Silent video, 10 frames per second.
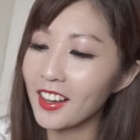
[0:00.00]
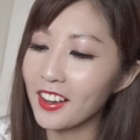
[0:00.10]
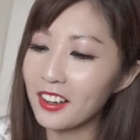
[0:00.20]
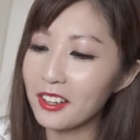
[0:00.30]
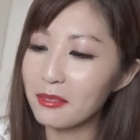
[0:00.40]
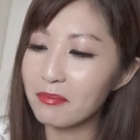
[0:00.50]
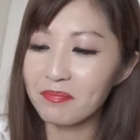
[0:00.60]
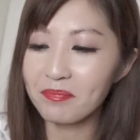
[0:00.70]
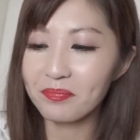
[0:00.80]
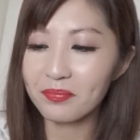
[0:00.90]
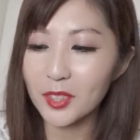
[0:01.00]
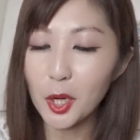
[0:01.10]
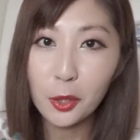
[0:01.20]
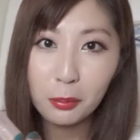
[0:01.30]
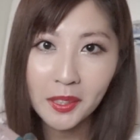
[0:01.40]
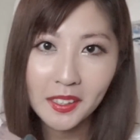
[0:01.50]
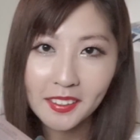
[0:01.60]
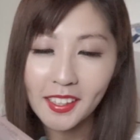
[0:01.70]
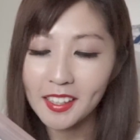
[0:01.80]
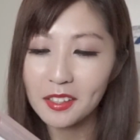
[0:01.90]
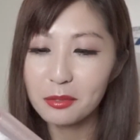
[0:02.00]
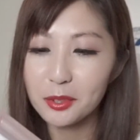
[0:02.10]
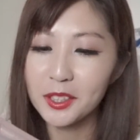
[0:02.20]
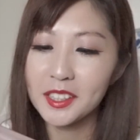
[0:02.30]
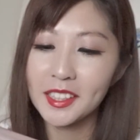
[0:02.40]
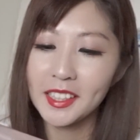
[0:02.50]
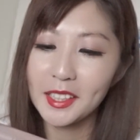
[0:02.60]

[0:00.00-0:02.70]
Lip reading: hoping that it would